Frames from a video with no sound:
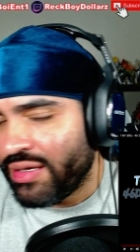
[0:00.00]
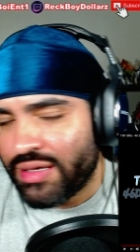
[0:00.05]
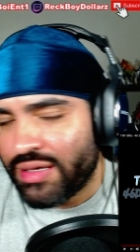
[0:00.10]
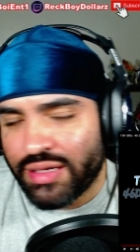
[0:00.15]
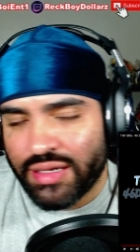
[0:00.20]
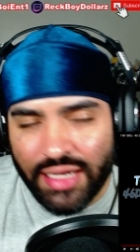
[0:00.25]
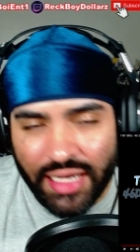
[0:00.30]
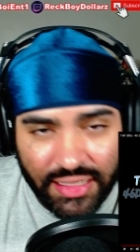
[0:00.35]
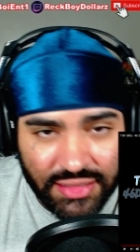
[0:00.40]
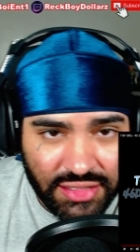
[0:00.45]

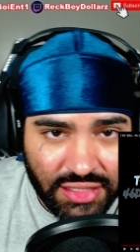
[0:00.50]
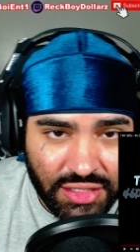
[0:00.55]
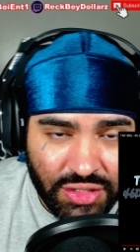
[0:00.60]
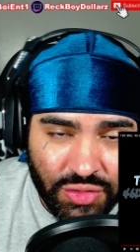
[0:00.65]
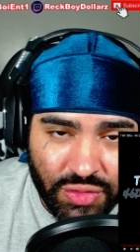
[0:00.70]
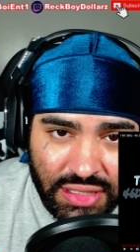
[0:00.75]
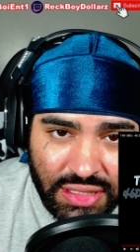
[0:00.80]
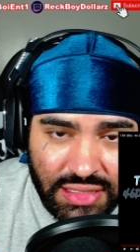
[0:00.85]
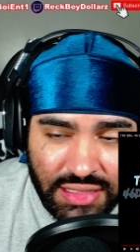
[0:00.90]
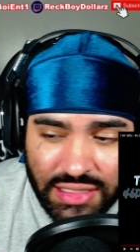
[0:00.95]

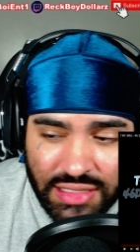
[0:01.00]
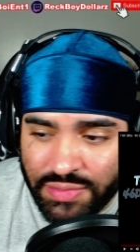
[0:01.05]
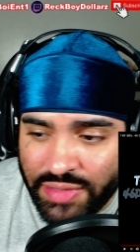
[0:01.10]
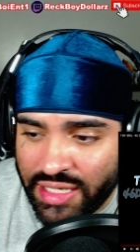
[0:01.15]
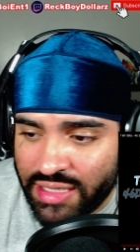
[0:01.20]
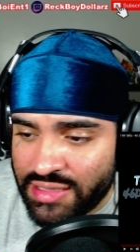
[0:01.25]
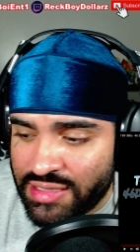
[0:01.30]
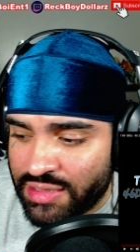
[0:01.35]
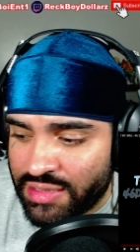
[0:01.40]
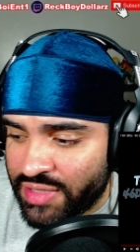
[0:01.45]
consequences,
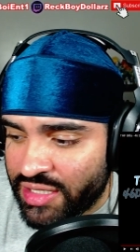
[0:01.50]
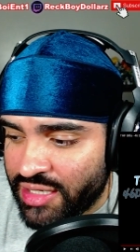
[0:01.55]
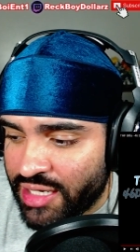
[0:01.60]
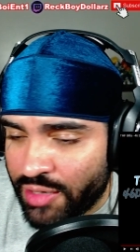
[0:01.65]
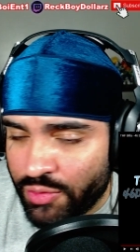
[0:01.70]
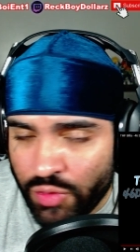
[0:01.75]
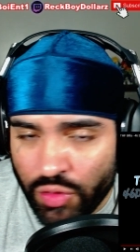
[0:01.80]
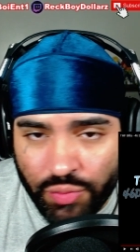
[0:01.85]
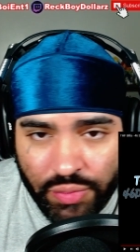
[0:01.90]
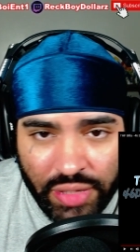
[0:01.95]
man. Some of
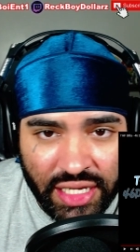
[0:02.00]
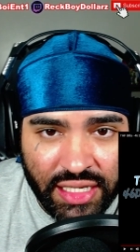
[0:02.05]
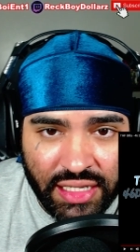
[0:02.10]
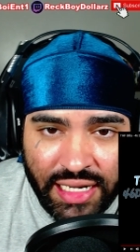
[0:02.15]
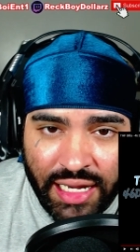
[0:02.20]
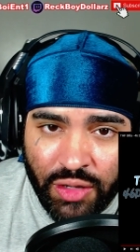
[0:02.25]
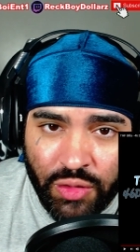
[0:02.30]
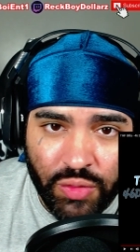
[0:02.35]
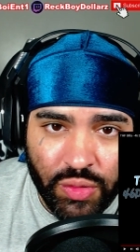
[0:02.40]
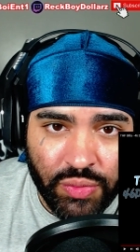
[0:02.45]
y'all won't make it
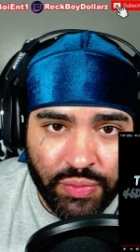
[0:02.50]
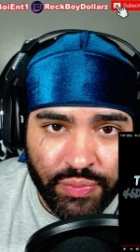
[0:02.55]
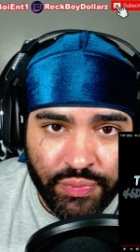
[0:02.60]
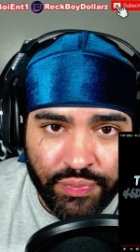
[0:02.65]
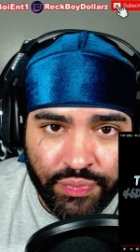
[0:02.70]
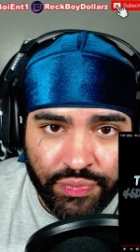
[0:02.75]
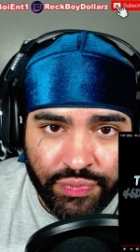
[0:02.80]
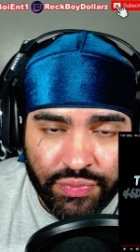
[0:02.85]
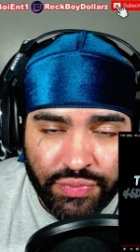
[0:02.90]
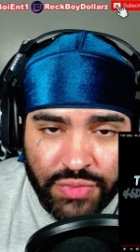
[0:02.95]
out.
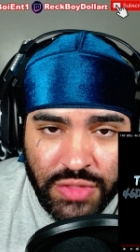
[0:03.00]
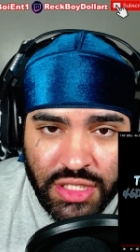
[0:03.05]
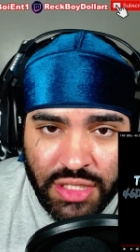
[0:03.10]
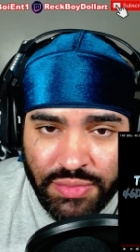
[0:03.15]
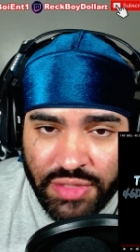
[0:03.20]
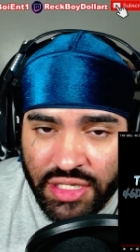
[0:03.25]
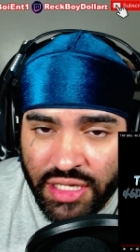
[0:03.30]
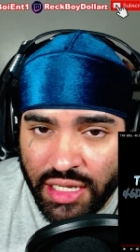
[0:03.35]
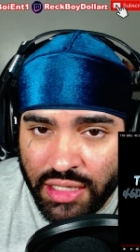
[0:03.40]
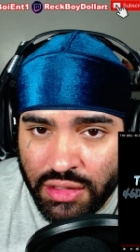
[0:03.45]
Some
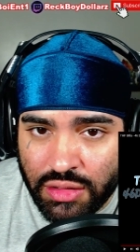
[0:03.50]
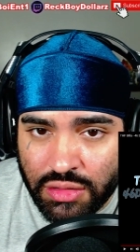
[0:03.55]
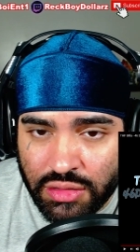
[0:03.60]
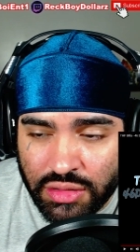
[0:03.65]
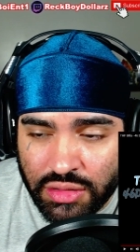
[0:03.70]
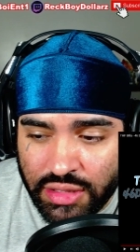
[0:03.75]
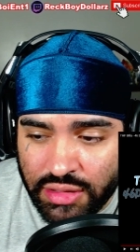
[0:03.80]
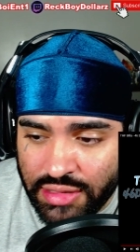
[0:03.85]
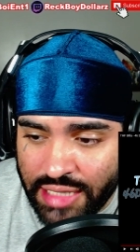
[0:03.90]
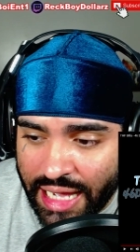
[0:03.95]
of y'all gonna
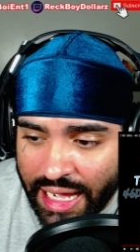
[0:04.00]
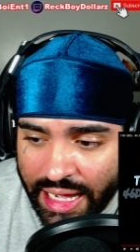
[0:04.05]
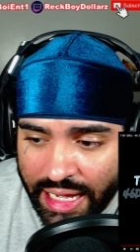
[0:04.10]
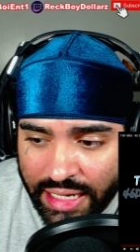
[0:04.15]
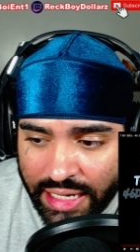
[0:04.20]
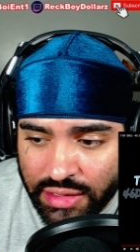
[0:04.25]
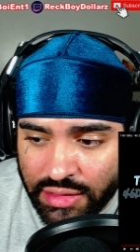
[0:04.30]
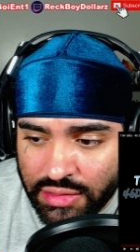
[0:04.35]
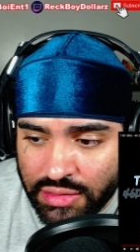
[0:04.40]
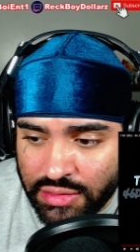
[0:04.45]

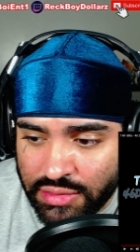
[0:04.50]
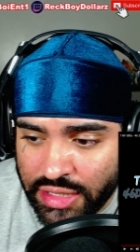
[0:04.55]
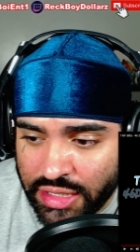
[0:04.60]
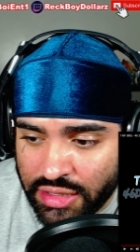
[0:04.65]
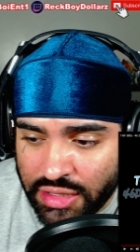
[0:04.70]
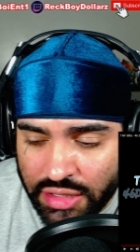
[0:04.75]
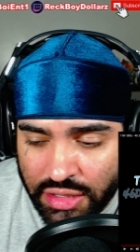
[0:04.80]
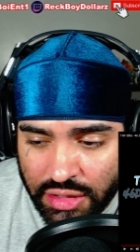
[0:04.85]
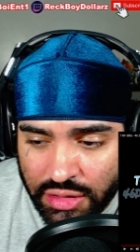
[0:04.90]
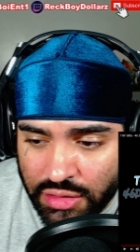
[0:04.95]
die,
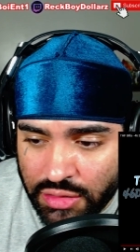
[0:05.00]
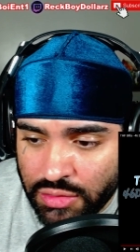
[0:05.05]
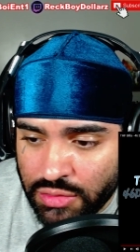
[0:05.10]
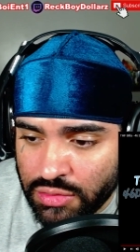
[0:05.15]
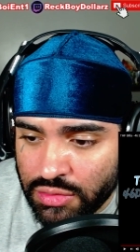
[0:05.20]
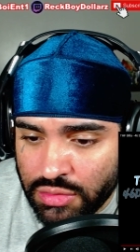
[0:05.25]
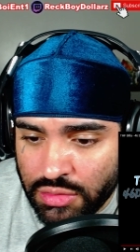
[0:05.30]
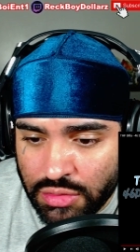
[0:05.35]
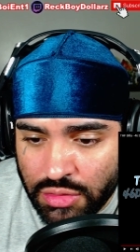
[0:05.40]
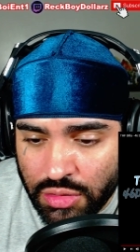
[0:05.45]
get
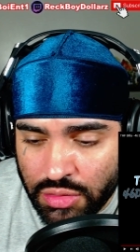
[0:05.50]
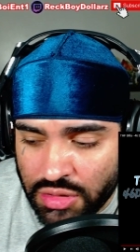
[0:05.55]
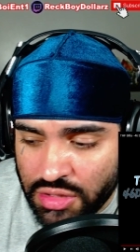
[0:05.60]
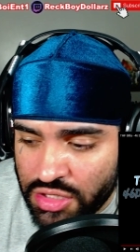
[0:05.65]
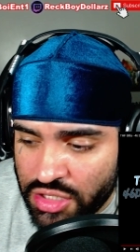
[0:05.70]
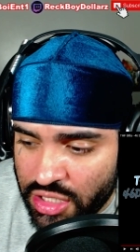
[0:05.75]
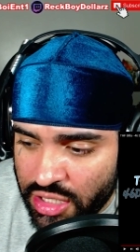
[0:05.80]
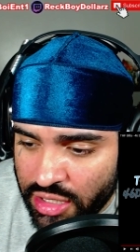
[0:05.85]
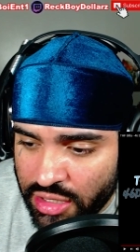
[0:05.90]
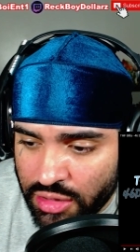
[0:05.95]
killed, go to
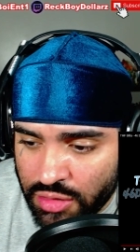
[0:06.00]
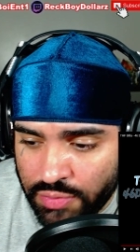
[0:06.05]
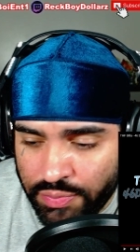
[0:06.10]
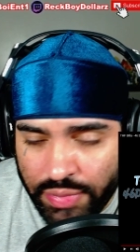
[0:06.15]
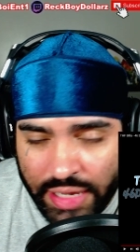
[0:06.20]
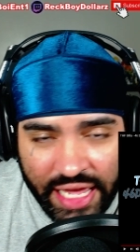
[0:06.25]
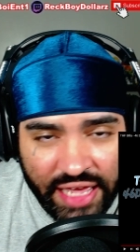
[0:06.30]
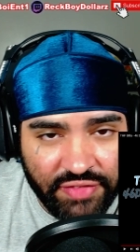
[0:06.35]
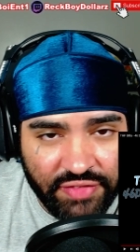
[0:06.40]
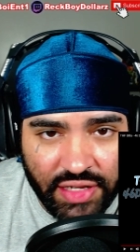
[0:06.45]
jail,
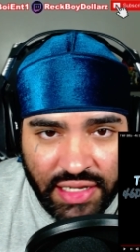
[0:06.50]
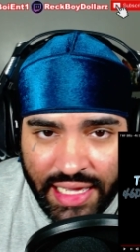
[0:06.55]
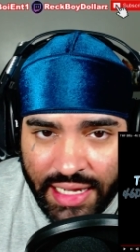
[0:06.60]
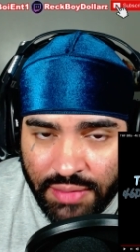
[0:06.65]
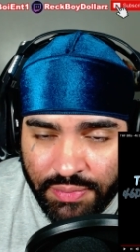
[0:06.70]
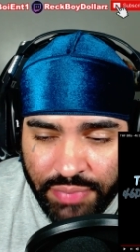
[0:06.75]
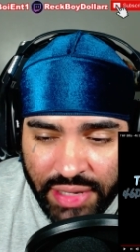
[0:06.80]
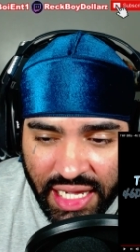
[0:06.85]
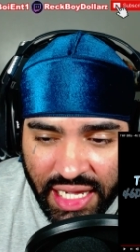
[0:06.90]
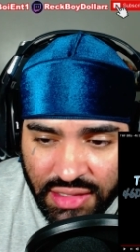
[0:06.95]
have a lot
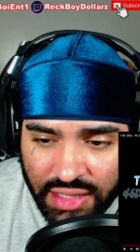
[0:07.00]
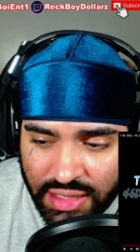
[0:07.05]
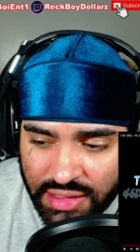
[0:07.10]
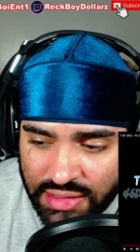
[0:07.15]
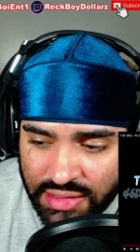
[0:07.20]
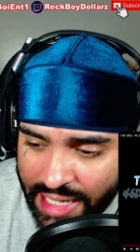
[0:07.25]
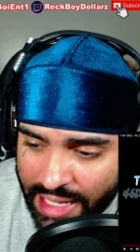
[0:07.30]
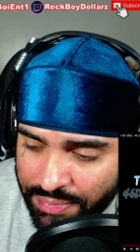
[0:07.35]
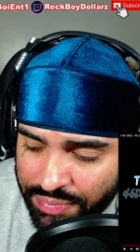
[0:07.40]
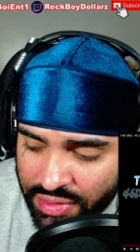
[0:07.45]
of bad things
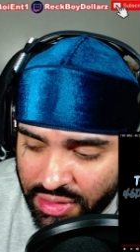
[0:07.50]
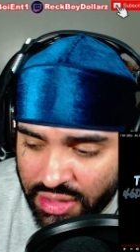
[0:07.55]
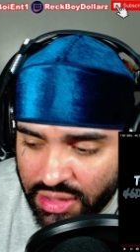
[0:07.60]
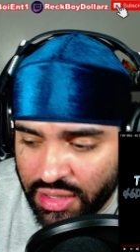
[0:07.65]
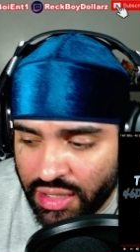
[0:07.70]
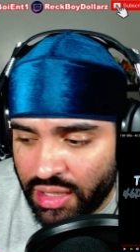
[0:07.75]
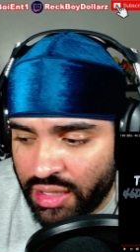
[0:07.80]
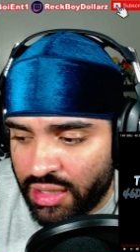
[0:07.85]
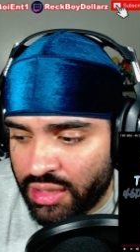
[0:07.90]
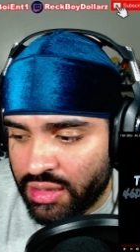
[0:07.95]
happen to
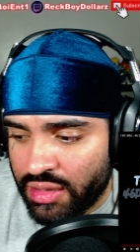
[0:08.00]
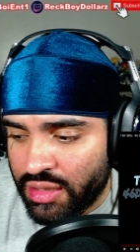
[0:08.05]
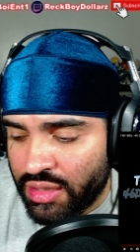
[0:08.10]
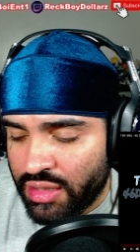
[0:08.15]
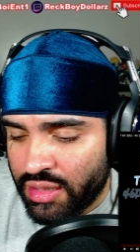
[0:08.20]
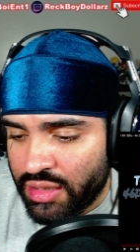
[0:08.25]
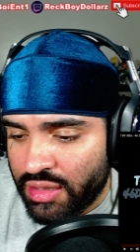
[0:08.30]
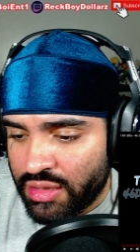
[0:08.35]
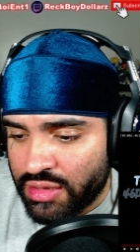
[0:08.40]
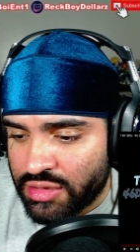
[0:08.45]
y'all.
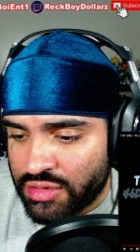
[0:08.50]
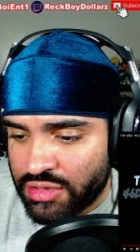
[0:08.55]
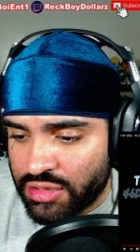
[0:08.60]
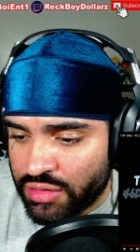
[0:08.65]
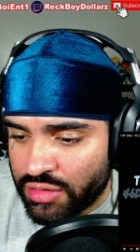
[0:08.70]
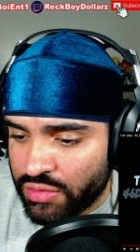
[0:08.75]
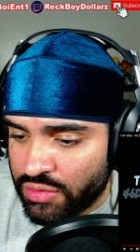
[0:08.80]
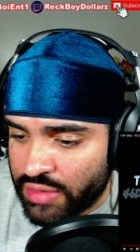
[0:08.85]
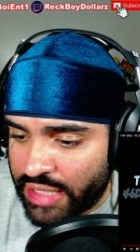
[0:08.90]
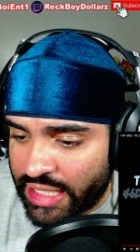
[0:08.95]

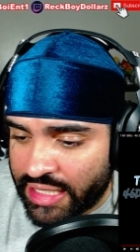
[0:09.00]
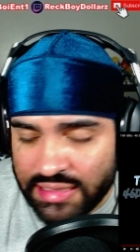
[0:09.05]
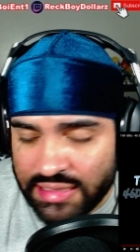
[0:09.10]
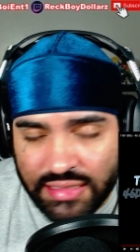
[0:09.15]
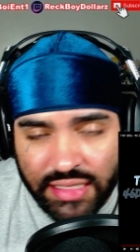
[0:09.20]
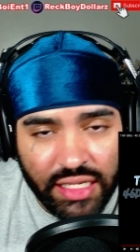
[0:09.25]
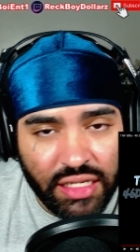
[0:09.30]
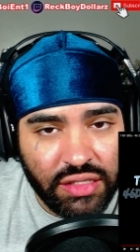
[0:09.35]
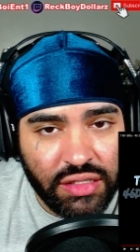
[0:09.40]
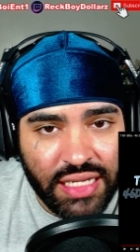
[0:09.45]
So, like he
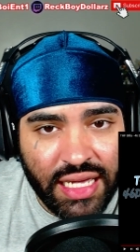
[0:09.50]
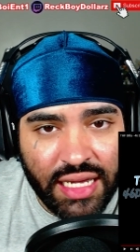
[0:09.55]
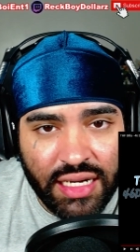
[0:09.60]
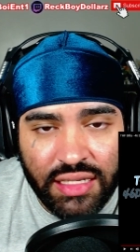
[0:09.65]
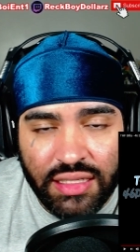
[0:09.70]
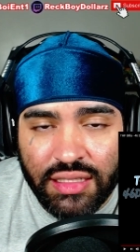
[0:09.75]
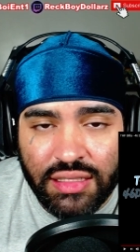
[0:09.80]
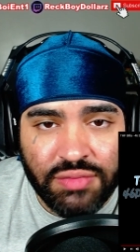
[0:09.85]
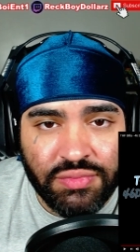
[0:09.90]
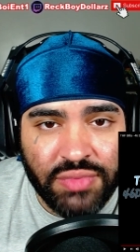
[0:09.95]
said, you're not a
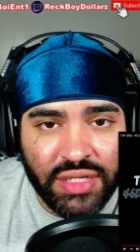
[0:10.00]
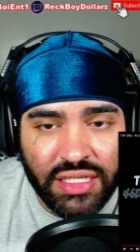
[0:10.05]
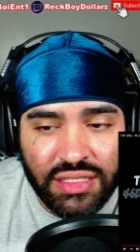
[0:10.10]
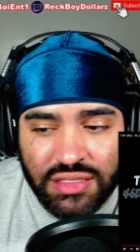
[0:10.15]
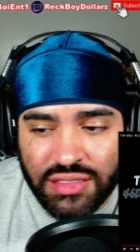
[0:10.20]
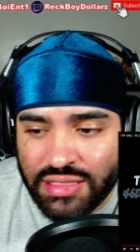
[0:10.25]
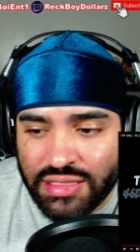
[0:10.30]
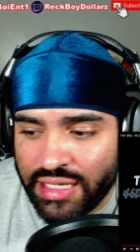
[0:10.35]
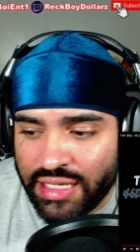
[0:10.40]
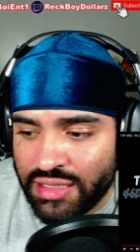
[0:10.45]
hitter, man.
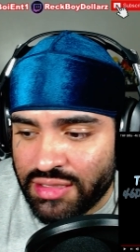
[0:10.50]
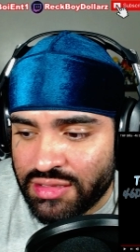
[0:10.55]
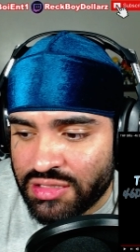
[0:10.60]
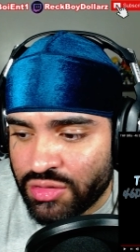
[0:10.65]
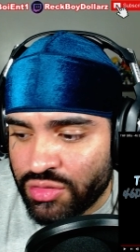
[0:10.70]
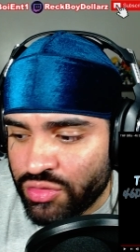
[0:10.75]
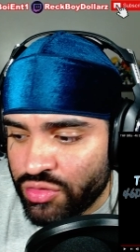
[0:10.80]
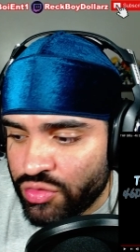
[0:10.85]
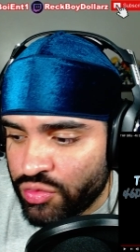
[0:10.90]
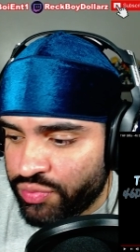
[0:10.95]
Just stay in
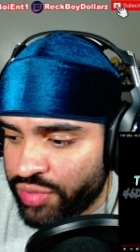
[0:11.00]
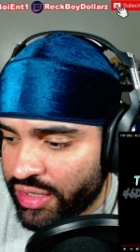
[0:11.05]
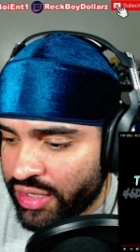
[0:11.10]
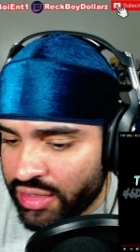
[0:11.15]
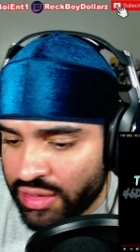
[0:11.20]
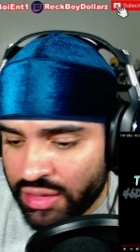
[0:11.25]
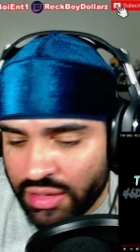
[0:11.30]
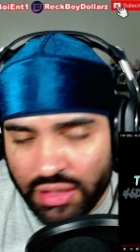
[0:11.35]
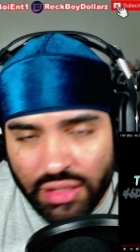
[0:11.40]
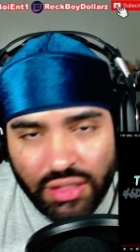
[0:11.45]
school, brother.